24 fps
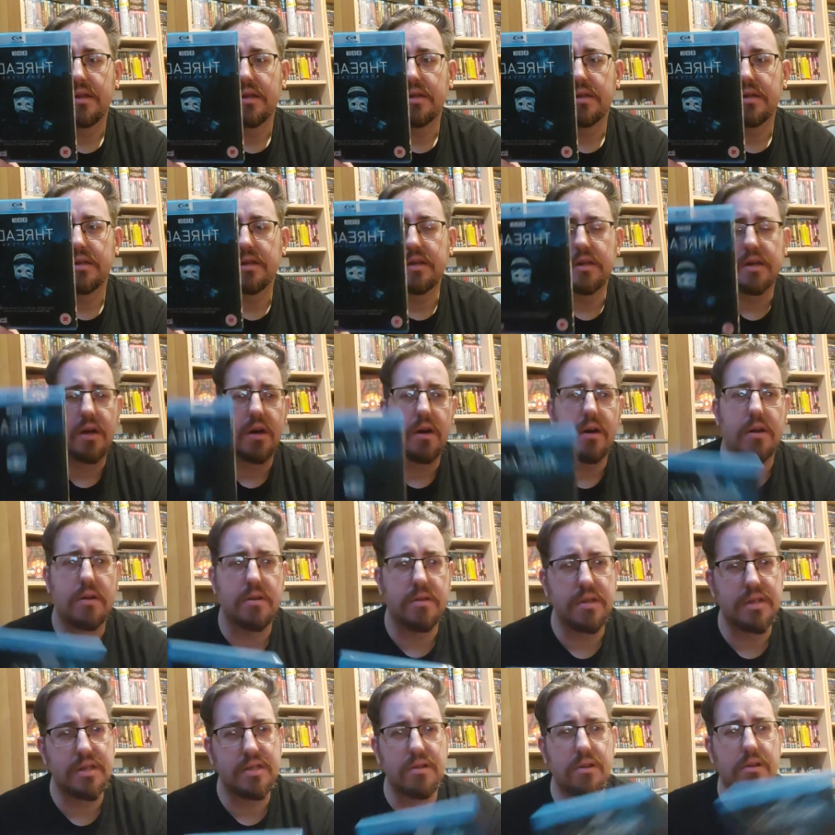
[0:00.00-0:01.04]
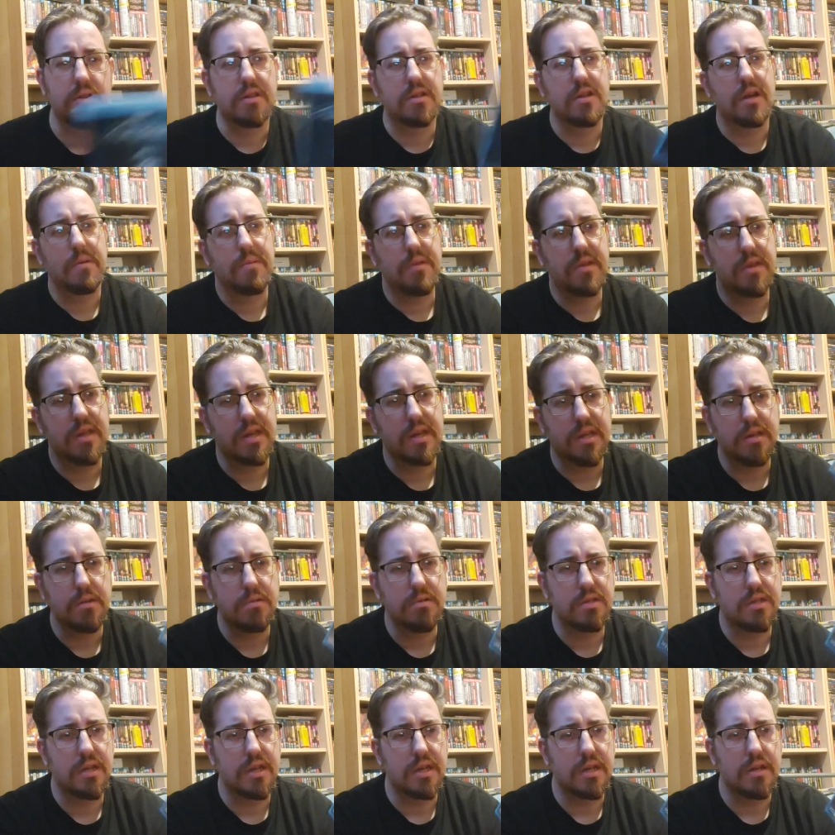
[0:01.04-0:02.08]
you can't, it's not the type of thing you'd
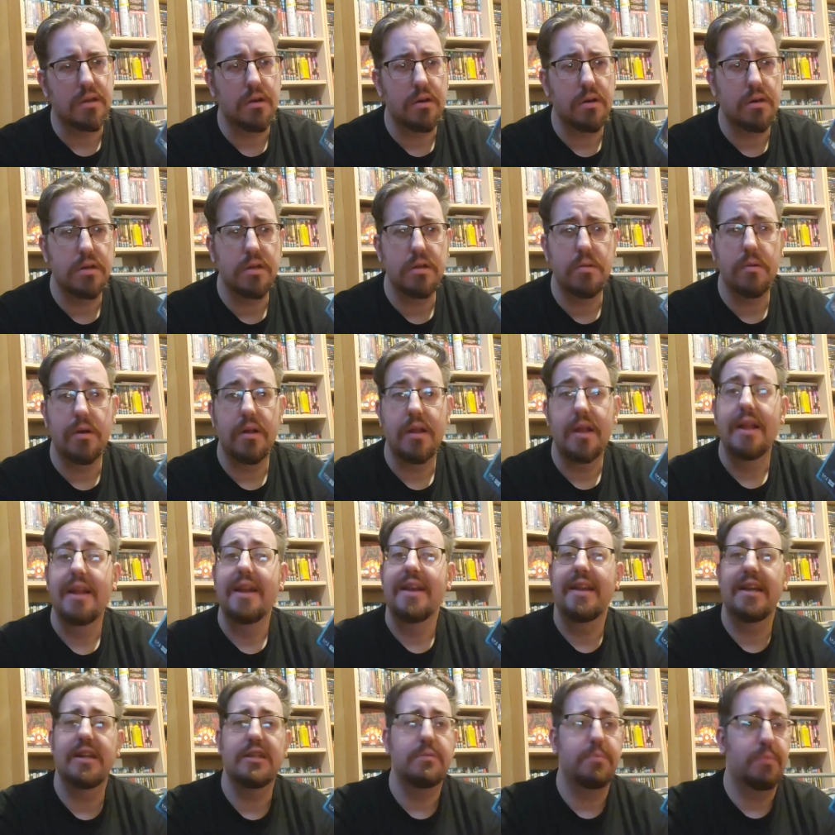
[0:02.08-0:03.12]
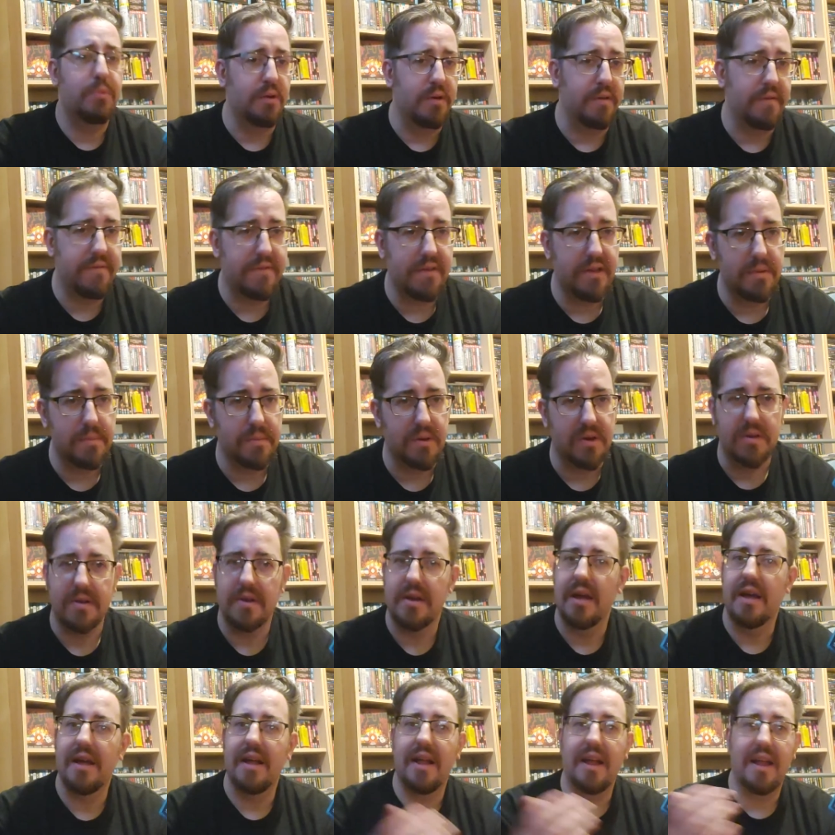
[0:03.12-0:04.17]
say, oh, you know what, let's put a film
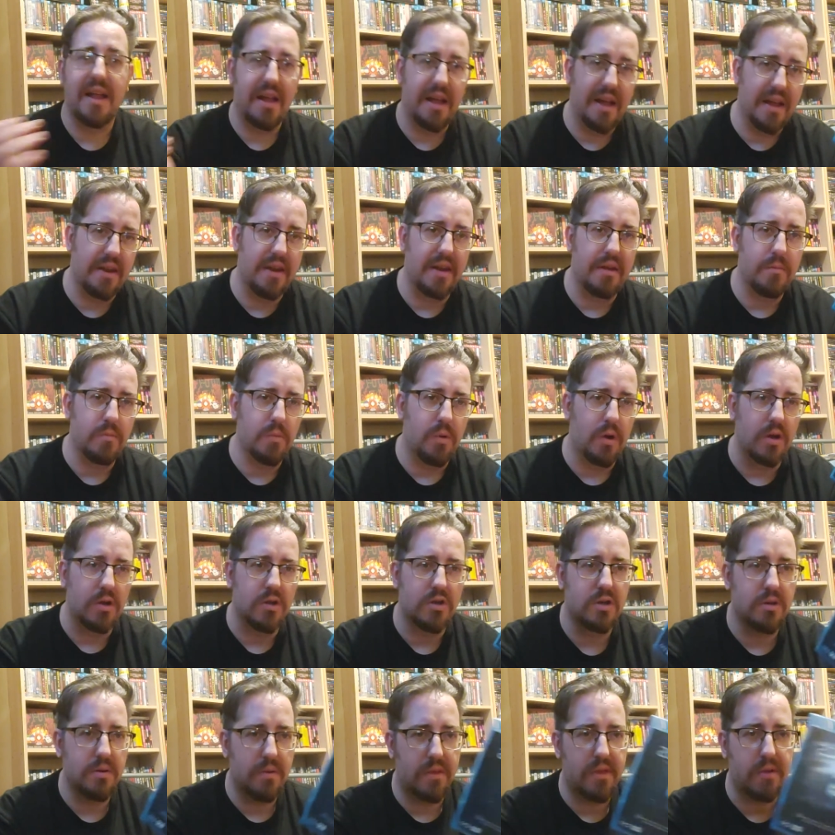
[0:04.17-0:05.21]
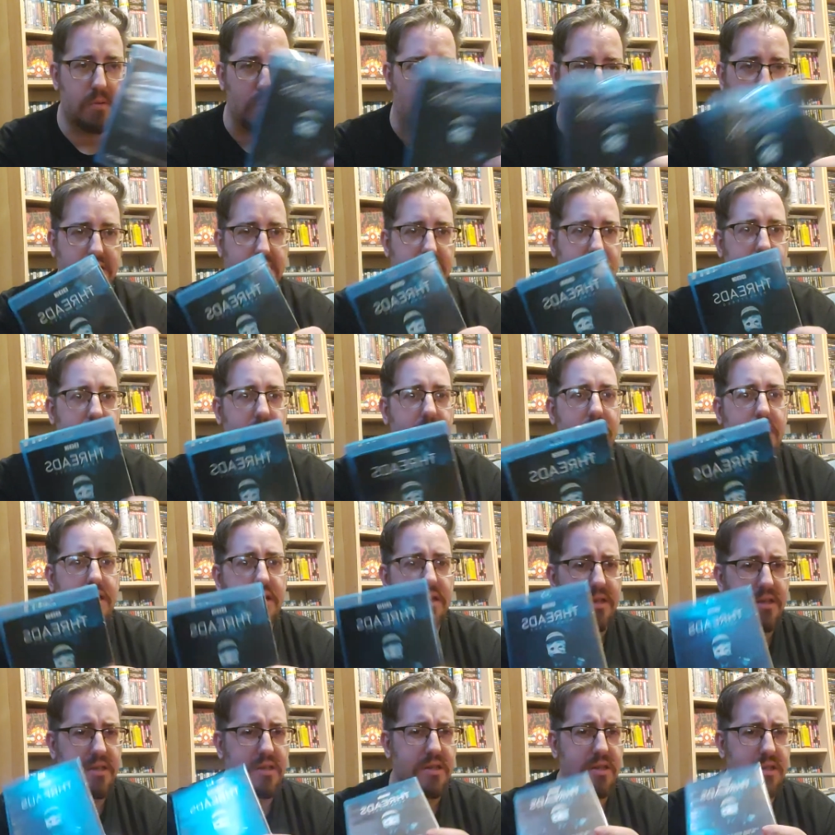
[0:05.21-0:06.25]
on and then watch Threads. This